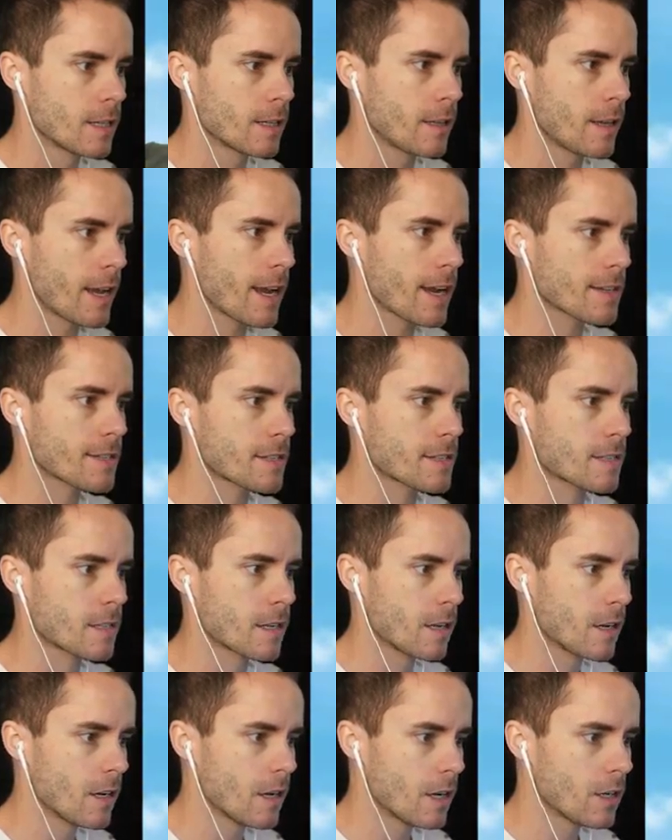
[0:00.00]
Yes.
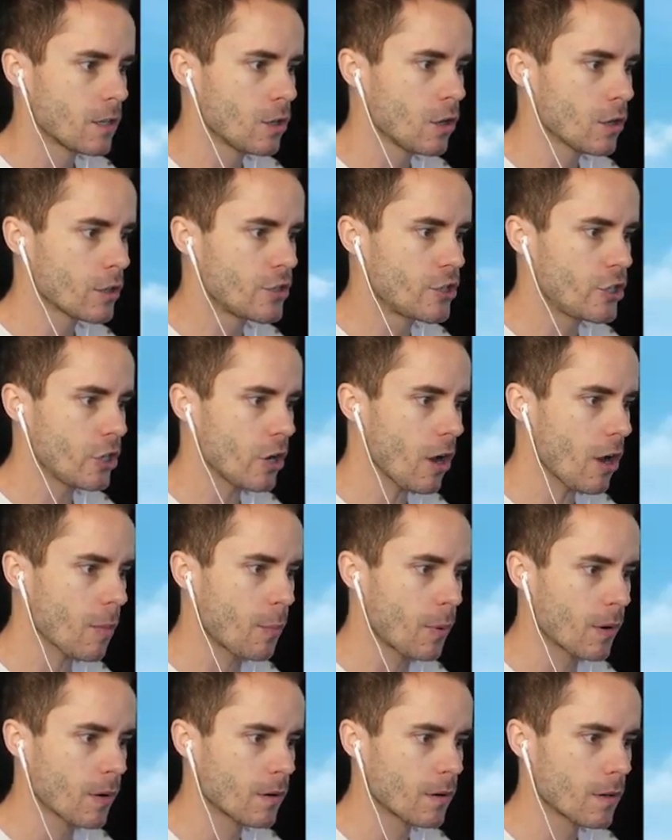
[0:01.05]
Good
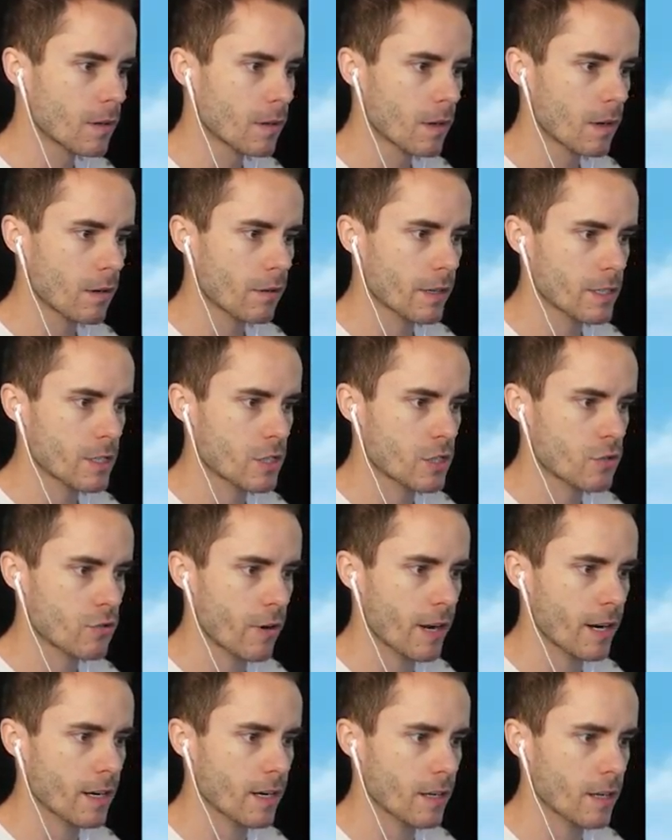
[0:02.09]
job. All right,
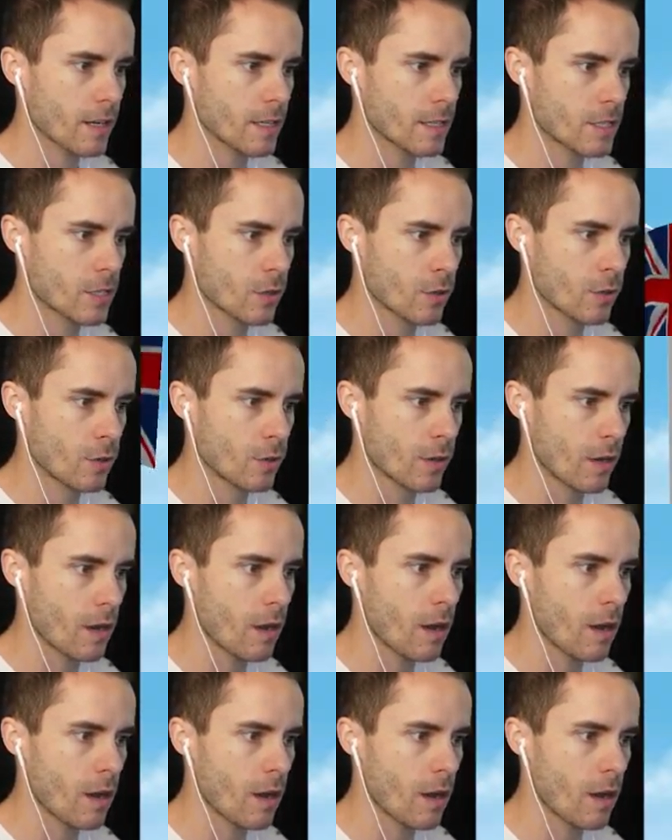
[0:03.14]
straight into the